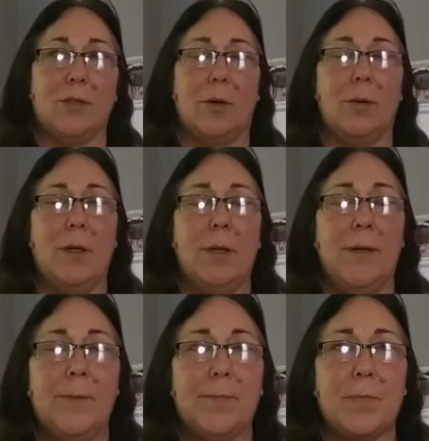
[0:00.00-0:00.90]
So
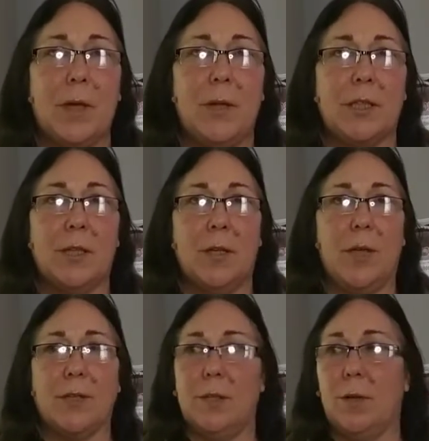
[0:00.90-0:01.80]

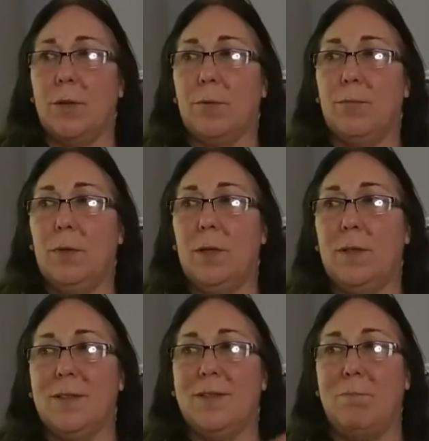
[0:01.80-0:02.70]
that's another really,
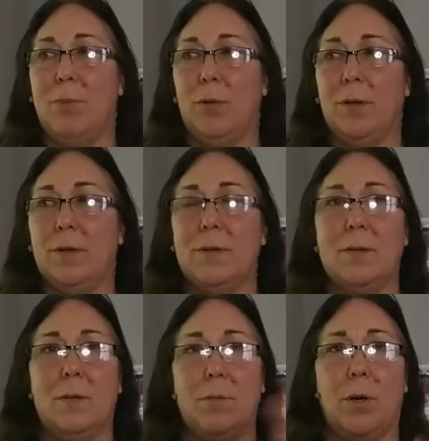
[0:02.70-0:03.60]
this is a bonus
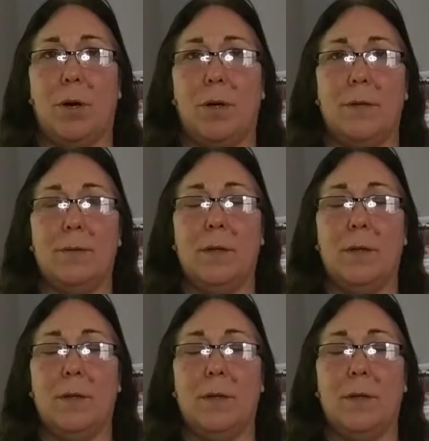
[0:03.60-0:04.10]
part.